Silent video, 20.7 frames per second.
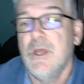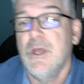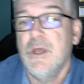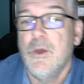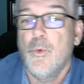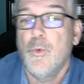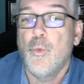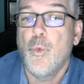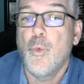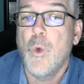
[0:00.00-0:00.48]

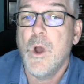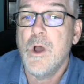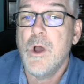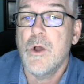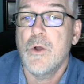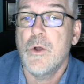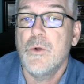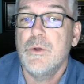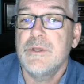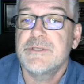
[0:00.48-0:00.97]

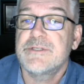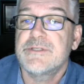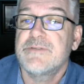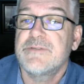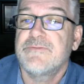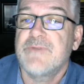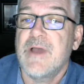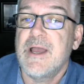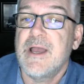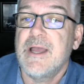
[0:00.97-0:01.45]
Woe is
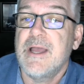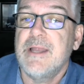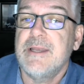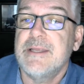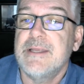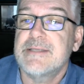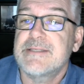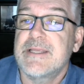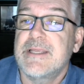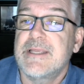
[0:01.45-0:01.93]
defined
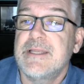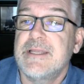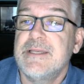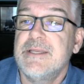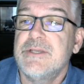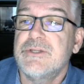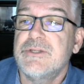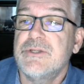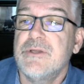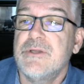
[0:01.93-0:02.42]
as a
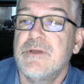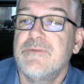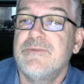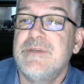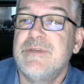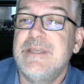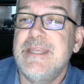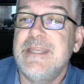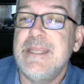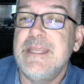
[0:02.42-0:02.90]
condition of
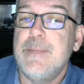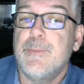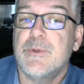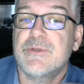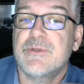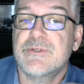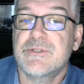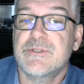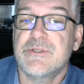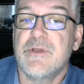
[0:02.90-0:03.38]
deep
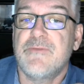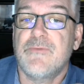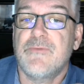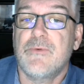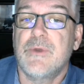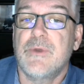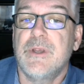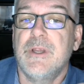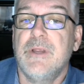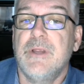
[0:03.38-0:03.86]

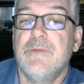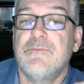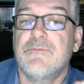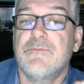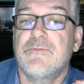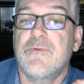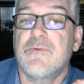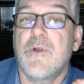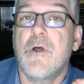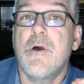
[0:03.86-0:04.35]
suffering
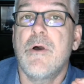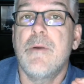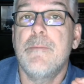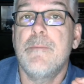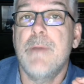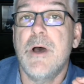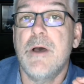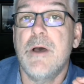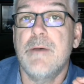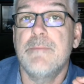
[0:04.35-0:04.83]

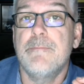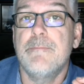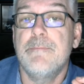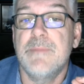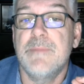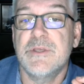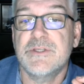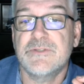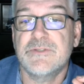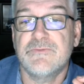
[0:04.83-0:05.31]
from
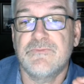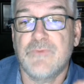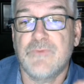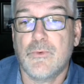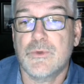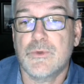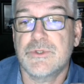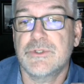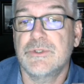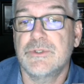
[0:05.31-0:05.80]

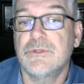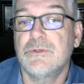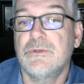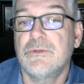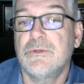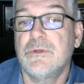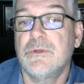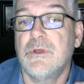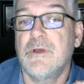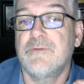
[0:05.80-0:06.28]
misfortune,
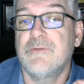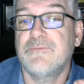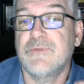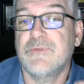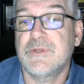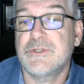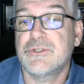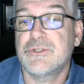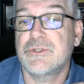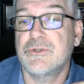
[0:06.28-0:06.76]

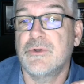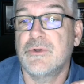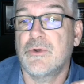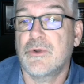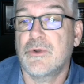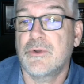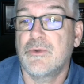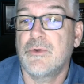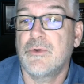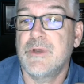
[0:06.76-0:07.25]
affliction, or
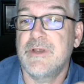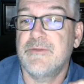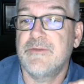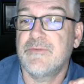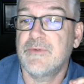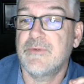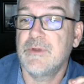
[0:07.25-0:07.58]
grief.